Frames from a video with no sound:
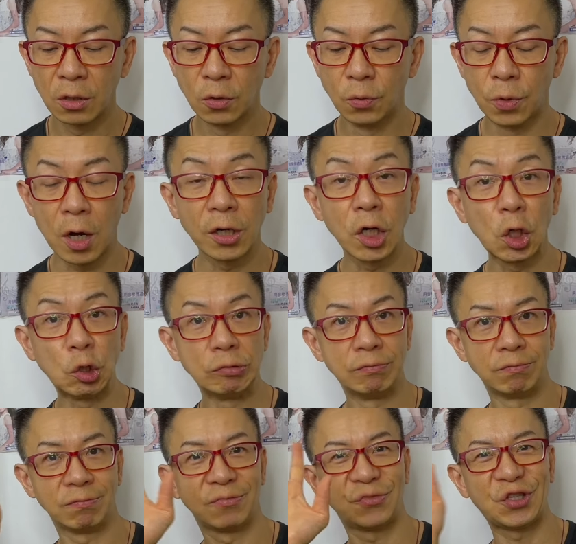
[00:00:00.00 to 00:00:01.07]
Ronald.
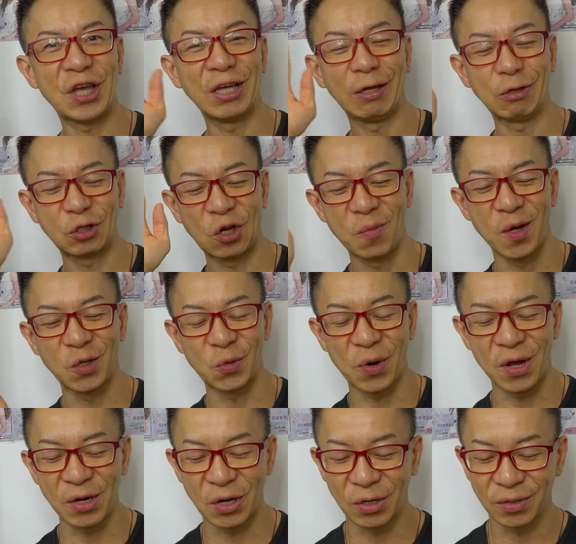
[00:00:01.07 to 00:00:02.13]
Thank you so much,
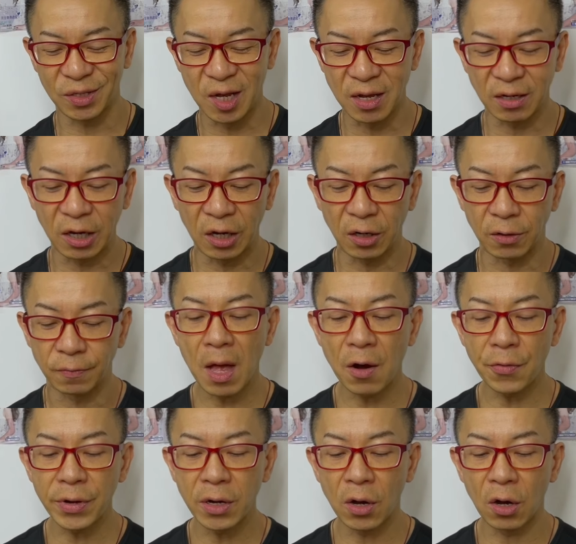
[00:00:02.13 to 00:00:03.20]
Ronald. Thank you.
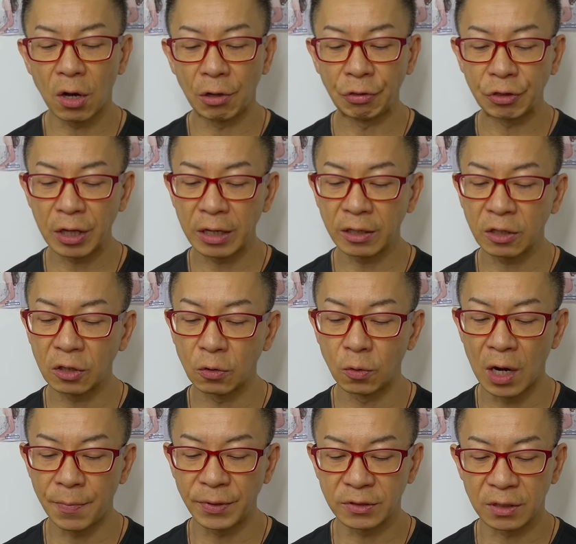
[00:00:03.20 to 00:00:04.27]
Arion. Thank you.
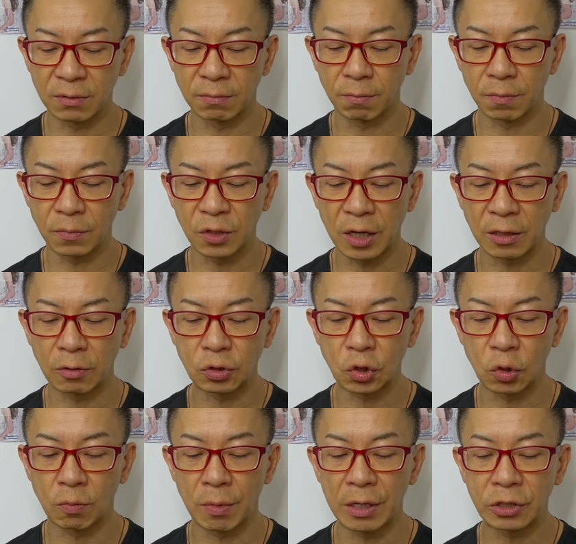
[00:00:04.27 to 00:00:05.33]
Robertson. Thank you
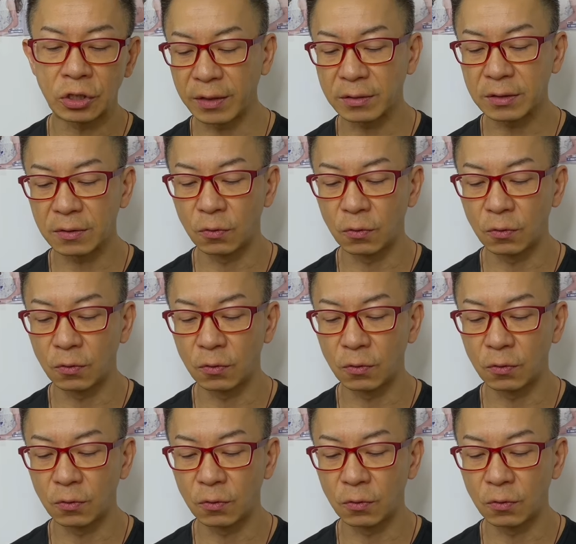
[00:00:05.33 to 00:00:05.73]
so much.